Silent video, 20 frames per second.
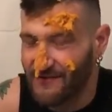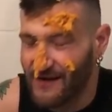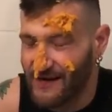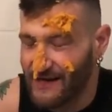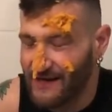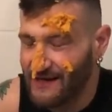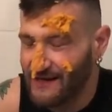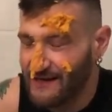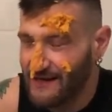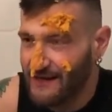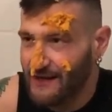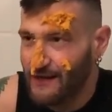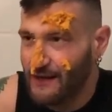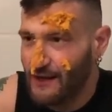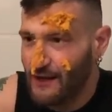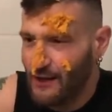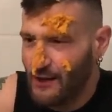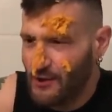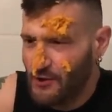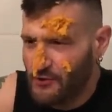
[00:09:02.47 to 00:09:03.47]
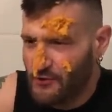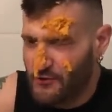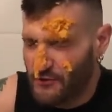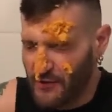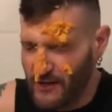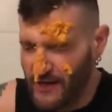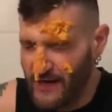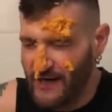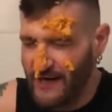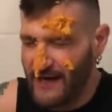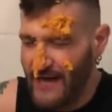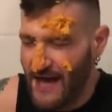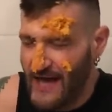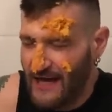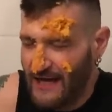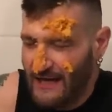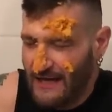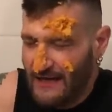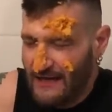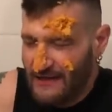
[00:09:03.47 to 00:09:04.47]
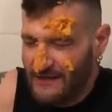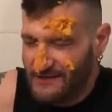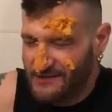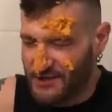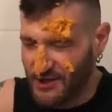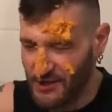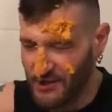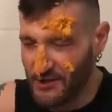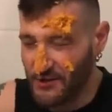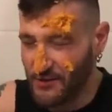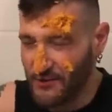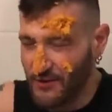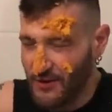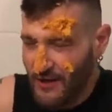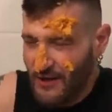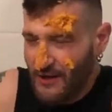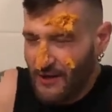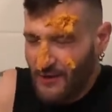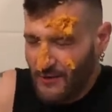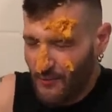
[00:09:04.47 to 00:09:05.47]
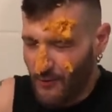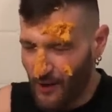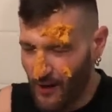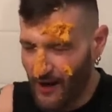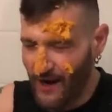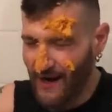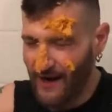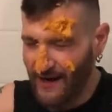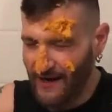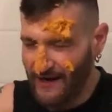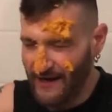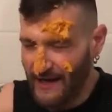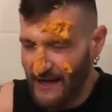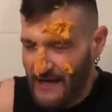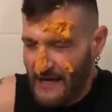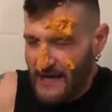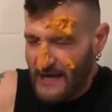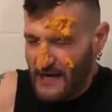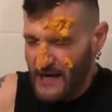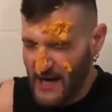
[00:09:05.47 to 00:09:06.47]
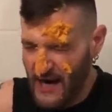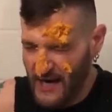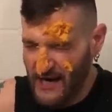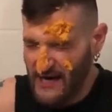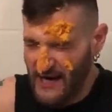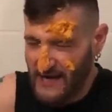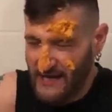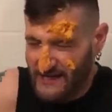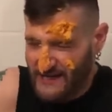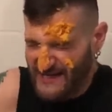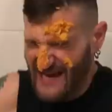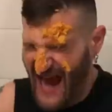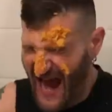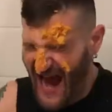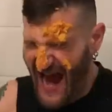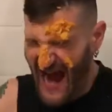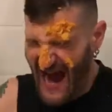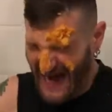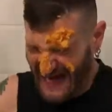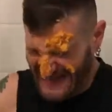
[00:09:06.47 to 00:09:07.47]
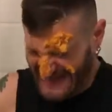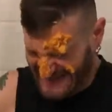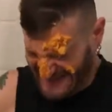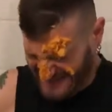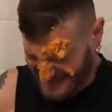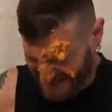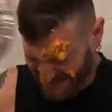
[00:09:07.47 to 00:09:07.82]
right, ready? Three, two, one. Eat it, yeah.